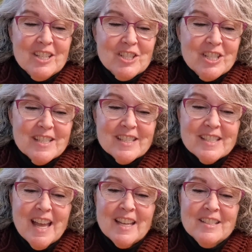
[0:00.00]
Jesus
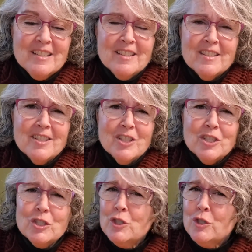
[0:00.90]
said,
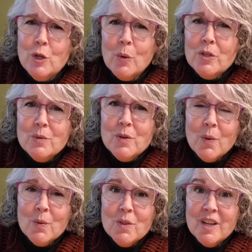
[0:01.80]
Don't you
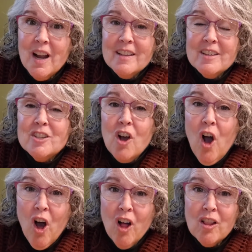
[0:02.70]
know that I could
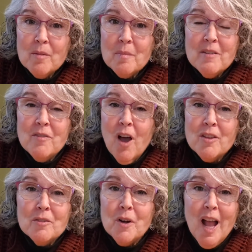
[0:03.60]
call on my
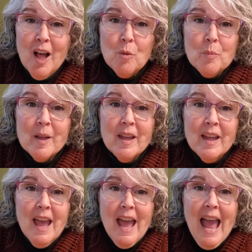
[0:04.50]
Father for help?
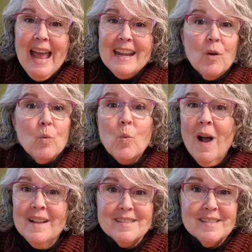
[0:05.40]
And at
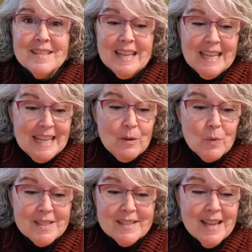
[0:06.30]
once he
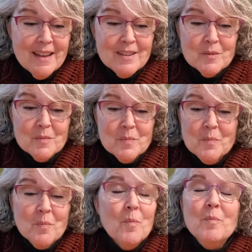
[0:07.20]
would send
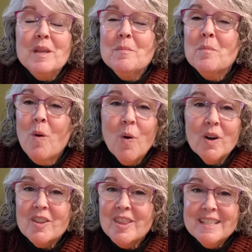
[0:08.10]
me
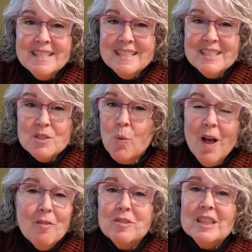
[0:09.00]
more than
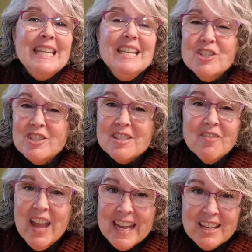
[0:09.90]
12 legions
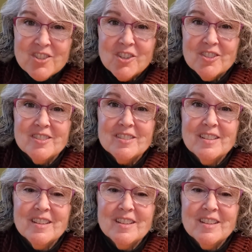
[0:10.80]
of angels.